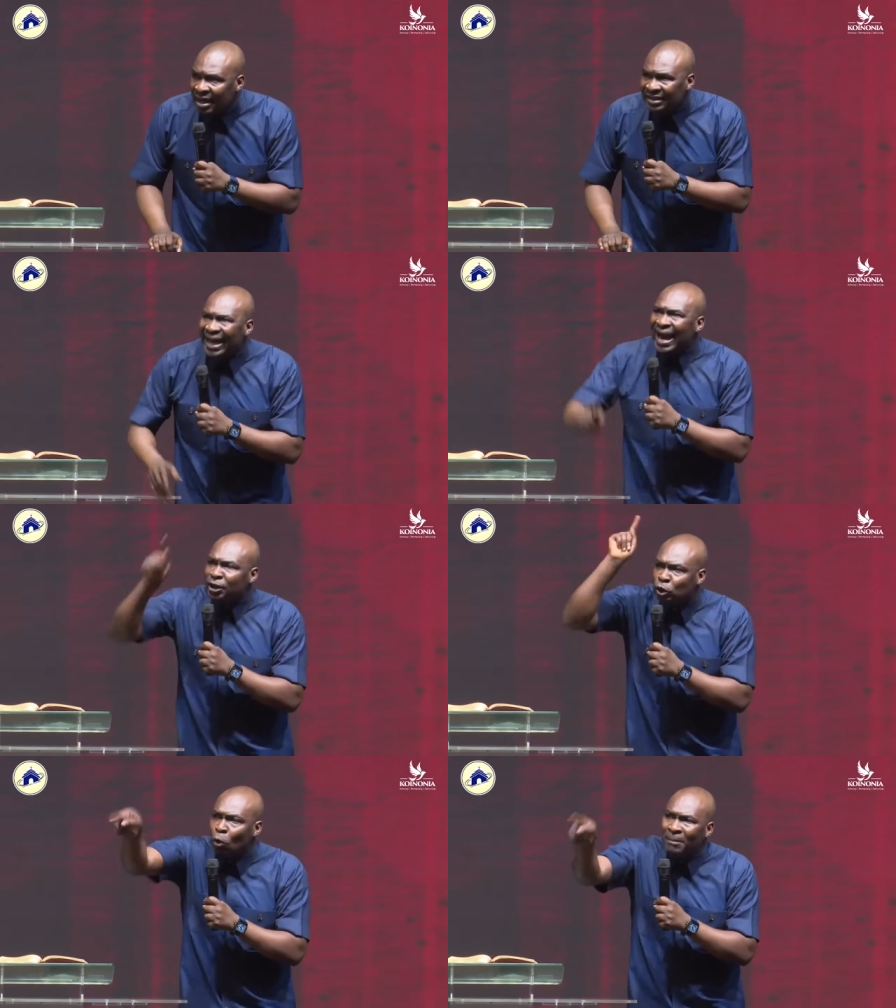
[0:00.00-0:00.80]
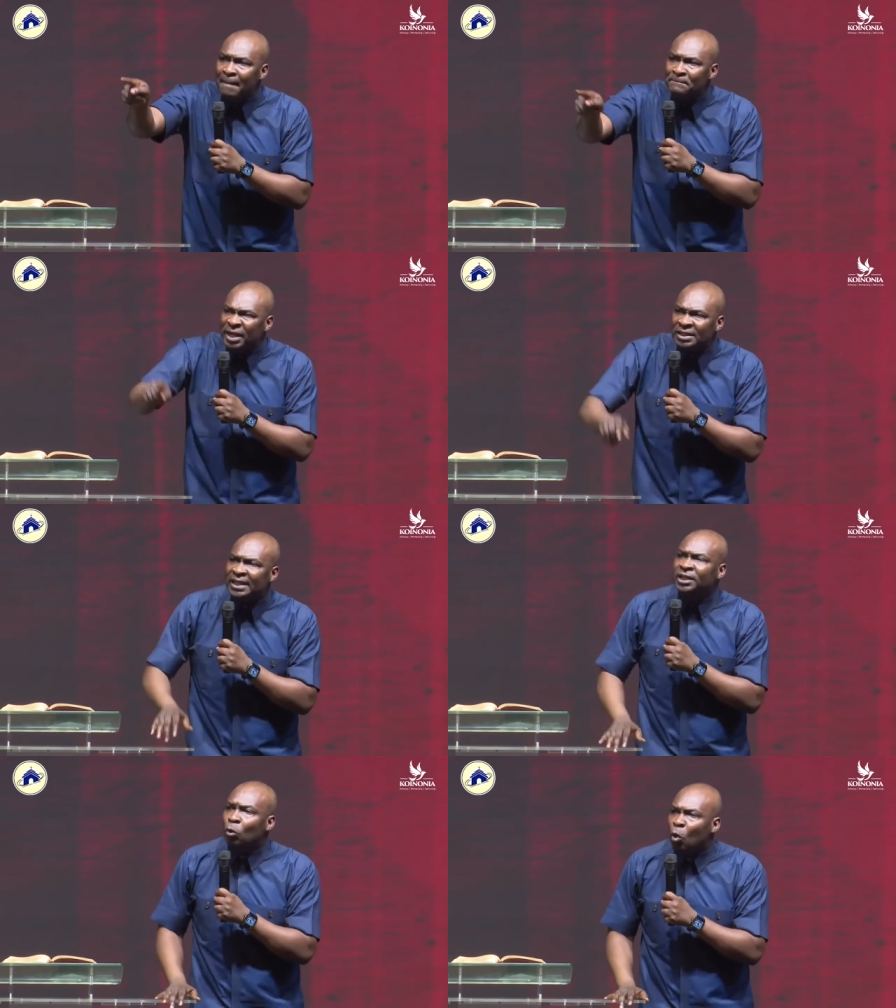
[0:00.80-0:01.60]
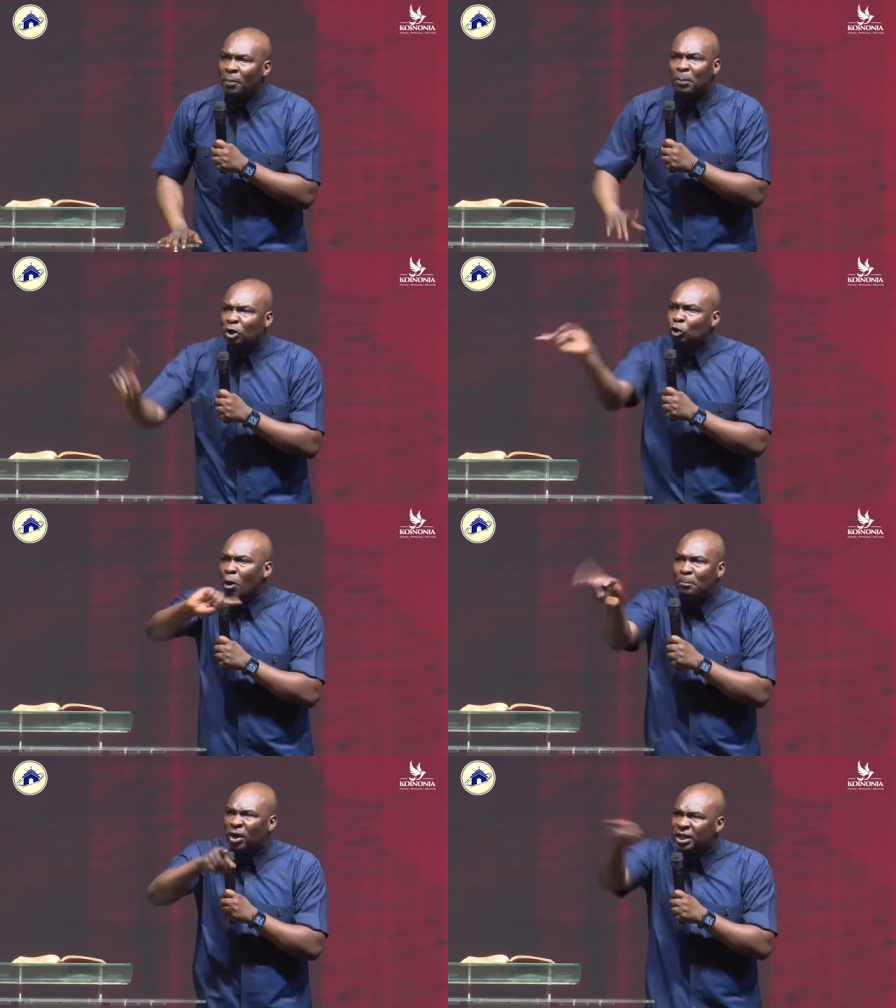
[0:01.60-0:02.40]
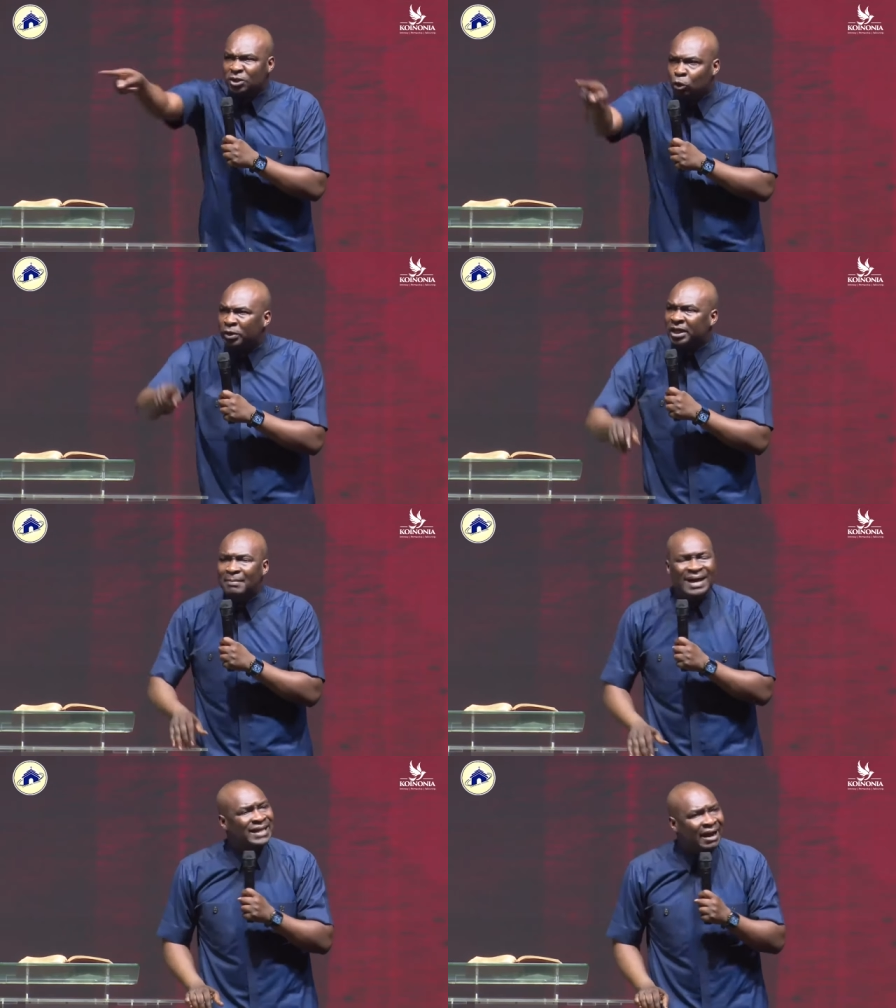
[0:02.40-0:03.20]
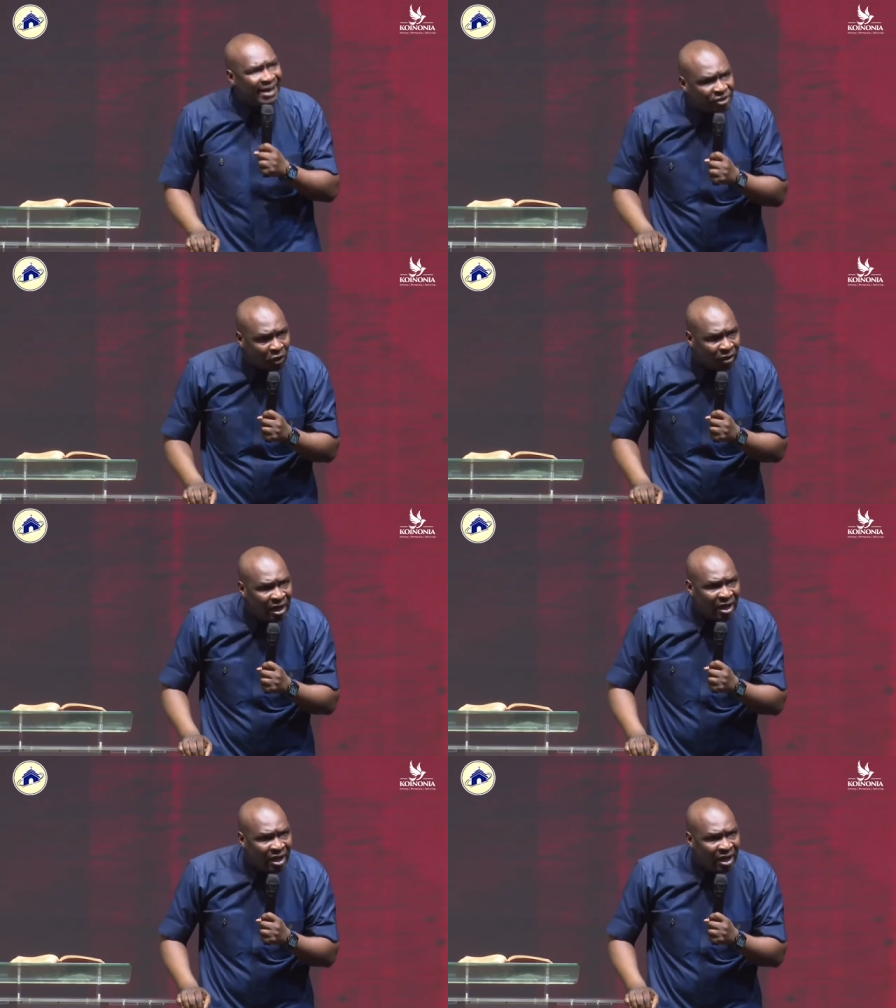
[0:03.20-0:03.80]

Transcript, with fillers: There are human beings in the world, but nobody's looking my direction.